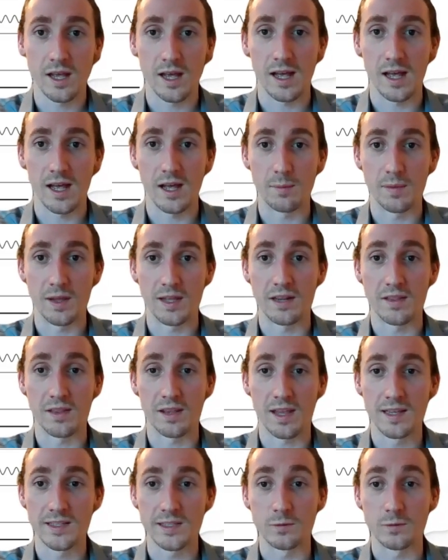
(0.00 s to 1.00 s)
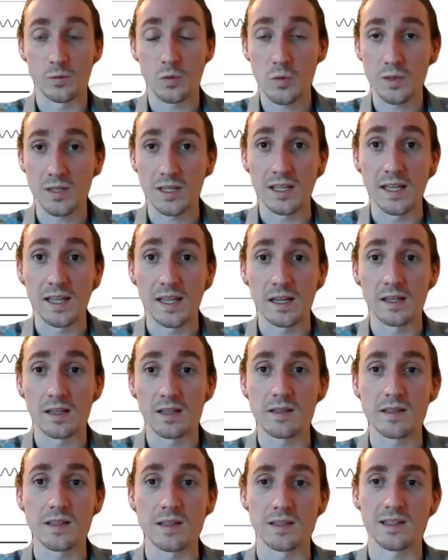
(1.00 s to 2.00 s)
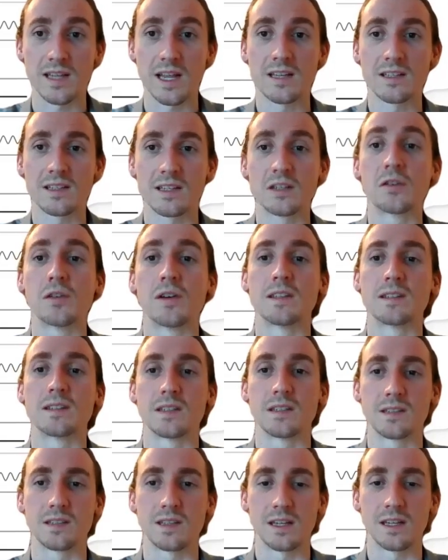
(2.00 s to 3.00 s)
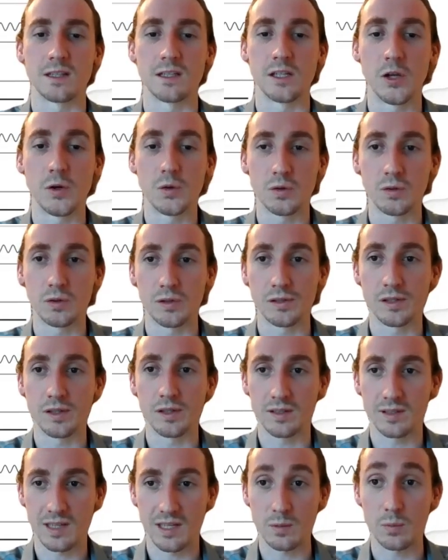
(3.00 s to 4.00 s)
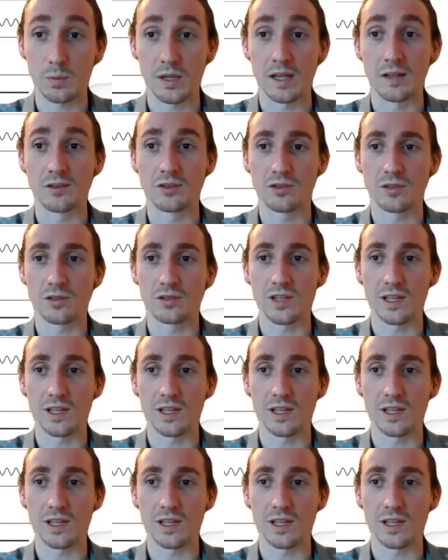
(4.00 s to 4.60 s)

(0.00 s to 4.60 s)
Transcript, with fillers: Um, and in the case of wound healing, sustained increases in the local skin pH